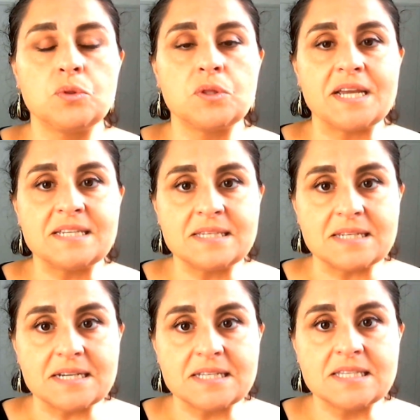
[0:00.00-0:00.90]

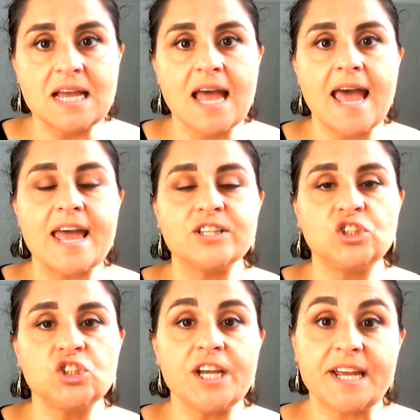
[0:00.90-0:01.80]
taste it
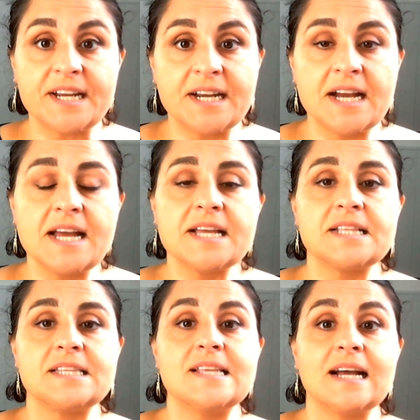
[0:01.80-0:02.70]
and check
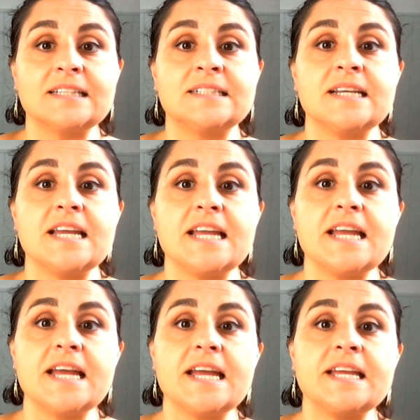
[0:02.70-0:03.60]
that
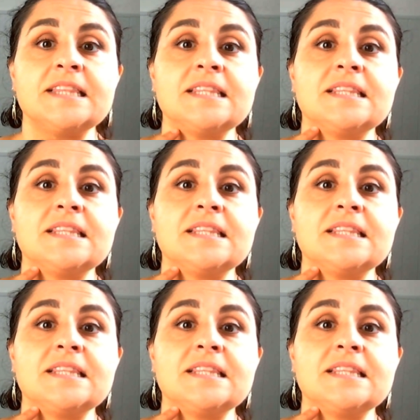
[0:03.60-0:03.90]
it